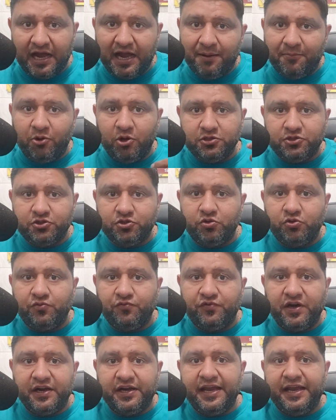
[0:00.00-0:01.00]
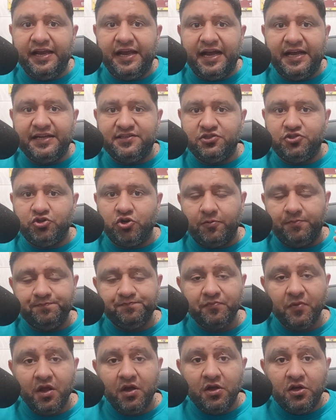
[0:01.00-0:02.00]
I am also working as a job.
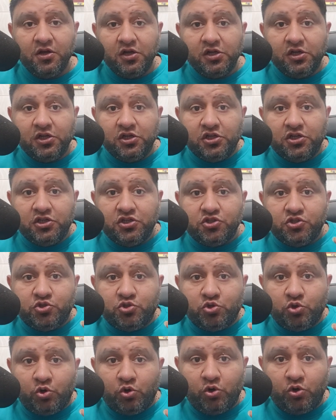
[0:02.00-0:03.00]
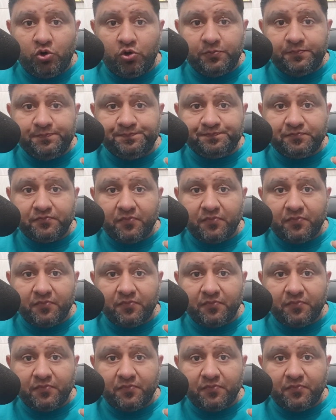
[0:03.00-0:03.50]
So